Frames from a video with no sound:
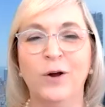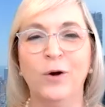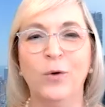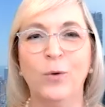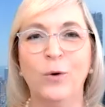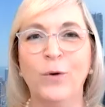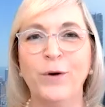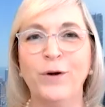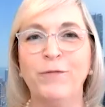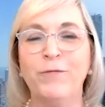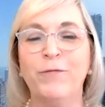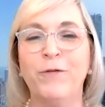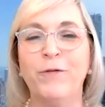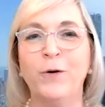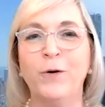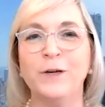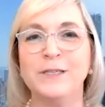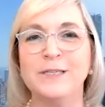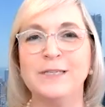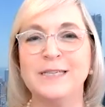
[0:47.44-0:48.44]
We're going to
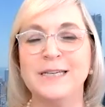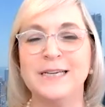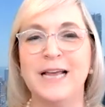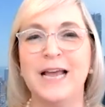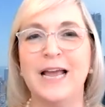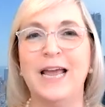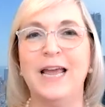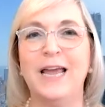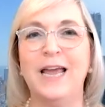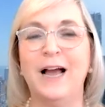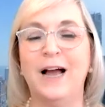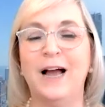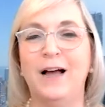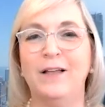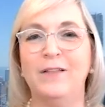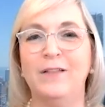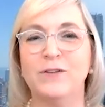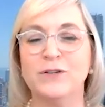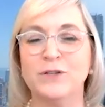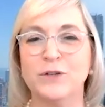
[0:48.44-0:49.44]
focus today
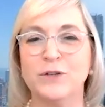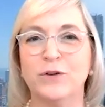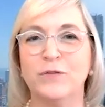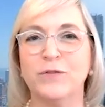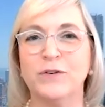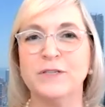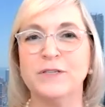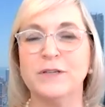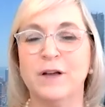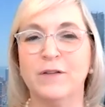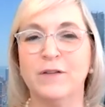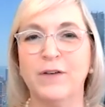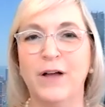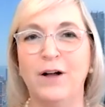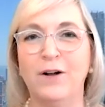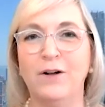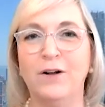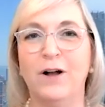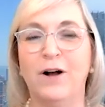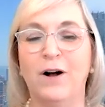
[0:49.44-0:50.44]
on the service of
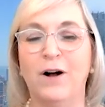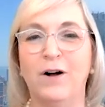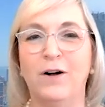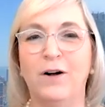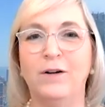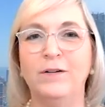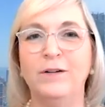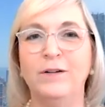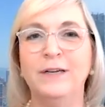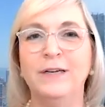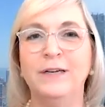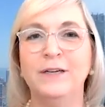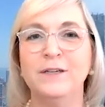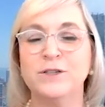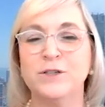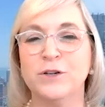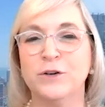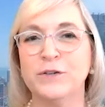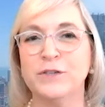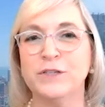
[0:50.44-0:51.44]
alcohol,
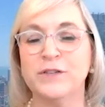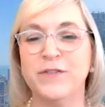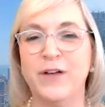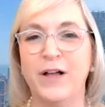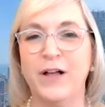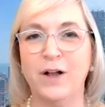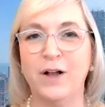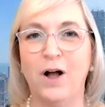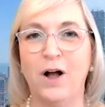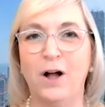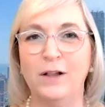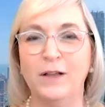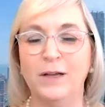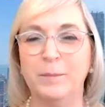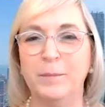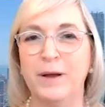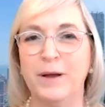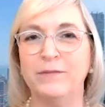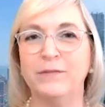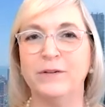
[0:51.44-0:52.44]
service of alcoholic
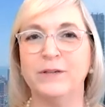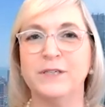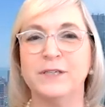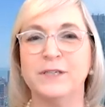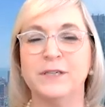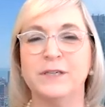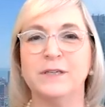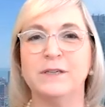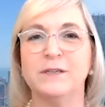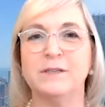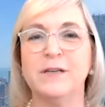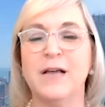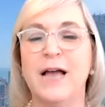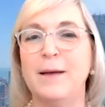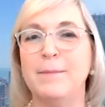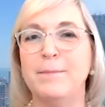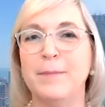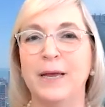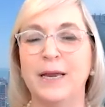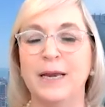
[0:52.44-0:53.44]
beverages
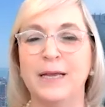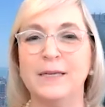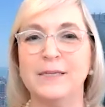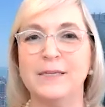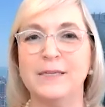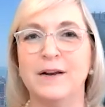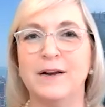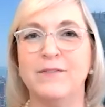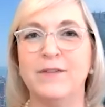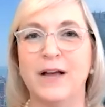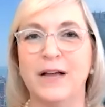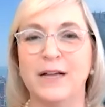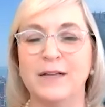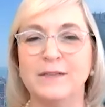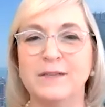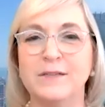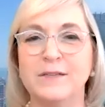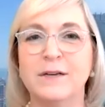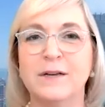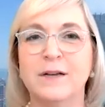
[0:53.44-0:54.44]
at meetings and
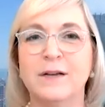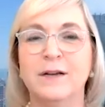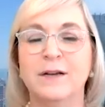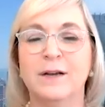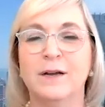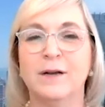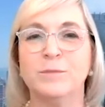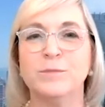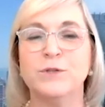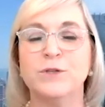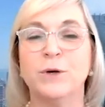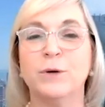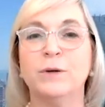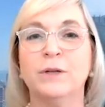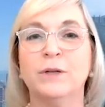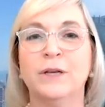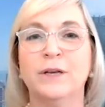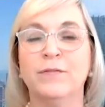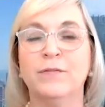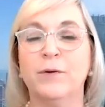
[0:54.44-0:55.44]
events.
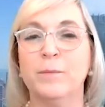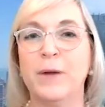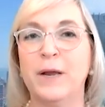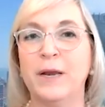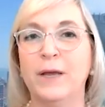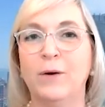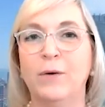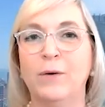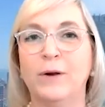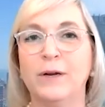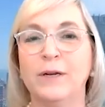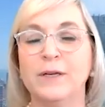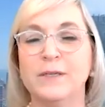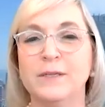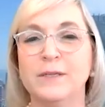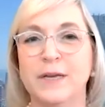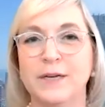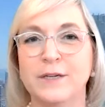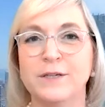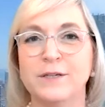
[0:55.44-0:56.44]
Certainly for many
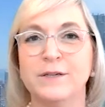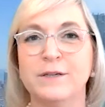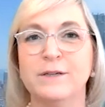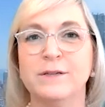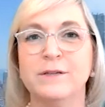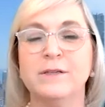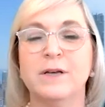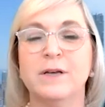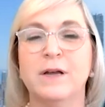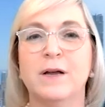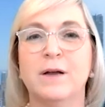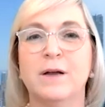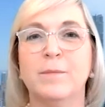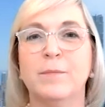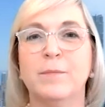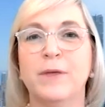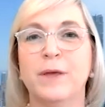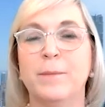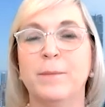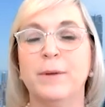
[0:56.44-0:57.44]
organizations,
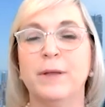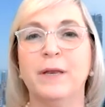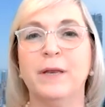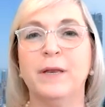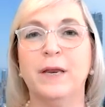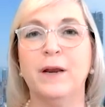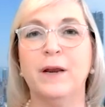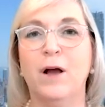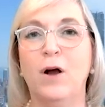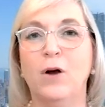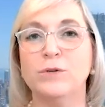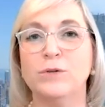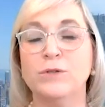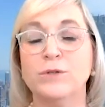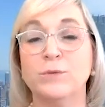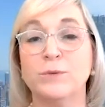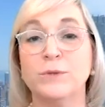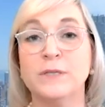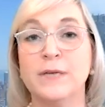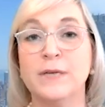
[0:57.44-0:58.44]
the ability to host
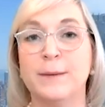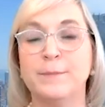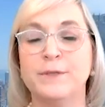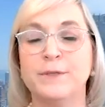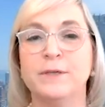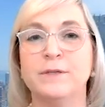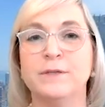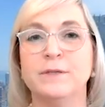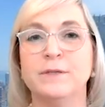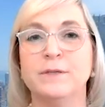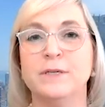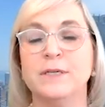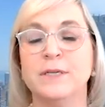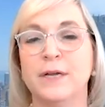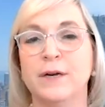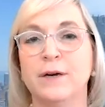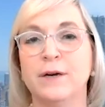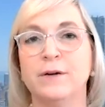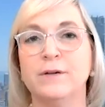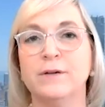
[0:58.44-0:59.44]
receptions and
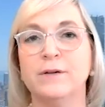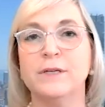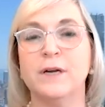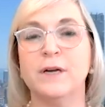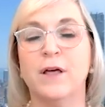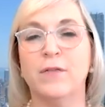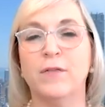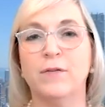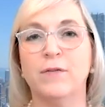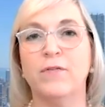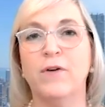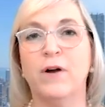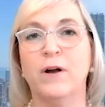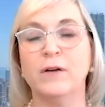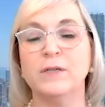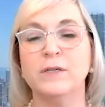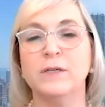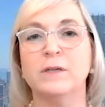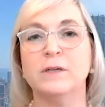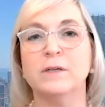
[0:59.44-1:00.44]
dinners and other
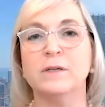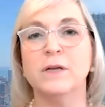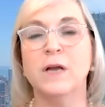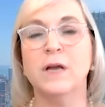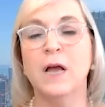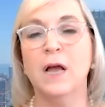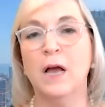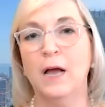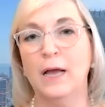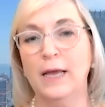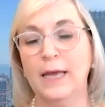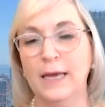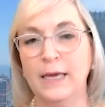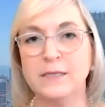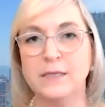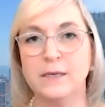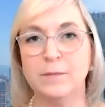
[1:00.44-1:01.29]
functions is